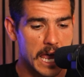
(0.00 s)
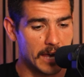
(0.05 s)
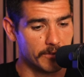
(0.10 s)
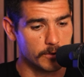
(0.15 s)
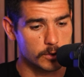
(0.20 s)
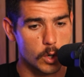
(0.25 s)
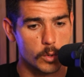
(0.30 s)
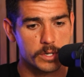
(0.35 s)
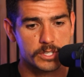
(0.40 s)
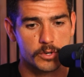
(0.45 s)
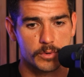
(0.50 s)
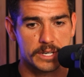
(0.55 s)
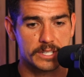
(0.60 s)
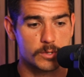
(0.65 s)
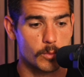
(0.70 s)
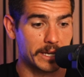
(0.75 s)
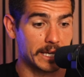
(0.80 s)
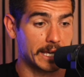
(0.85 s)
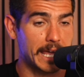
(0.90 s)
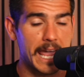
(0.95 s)
And there's always a
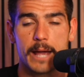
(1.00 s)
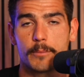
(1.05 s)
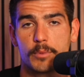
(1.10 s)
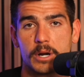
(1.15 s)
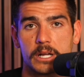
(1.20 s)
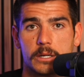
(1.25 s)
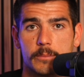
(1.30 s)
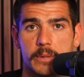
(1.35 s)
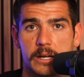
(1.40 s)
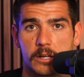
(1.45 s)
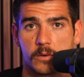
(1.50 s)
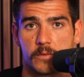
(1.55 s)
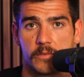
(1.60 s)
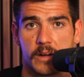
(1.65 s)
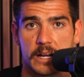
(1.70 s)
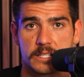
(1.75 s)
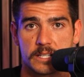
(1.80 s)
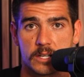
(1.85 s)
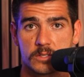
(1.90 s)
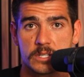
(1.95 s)
reason why you can't break into medical
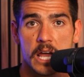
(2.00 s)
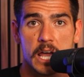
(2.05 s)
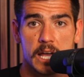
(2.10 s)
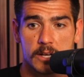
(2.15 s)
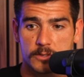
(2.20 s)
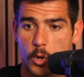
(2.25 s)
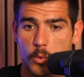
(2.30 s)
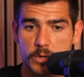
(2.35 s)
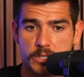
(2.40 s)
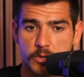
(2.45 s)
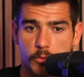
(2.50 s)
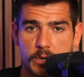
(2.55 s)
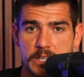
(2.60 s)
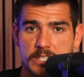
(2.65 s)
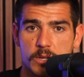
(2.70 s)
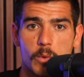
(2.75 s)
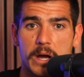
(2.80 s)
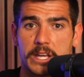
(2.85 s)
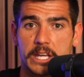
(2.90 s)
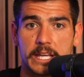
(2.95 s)
device sales. There's always a
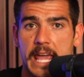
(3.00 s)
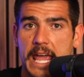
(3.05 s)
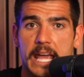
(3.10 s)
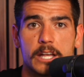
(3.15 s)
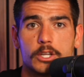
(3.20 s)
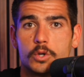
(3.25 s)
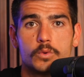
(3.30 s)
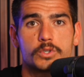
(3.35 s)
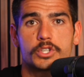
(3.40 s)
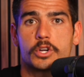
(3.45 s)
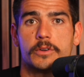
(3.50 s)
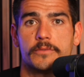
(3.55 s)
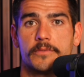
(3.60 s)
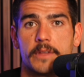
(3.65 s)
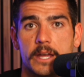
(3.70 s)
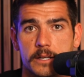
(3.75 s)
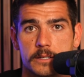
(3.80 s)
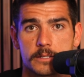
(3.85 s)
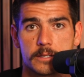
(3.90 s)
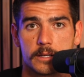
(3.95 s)
reason why you can't do certain
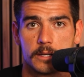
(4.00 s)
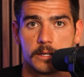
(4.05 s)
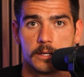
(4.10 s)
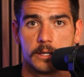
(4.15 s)
things.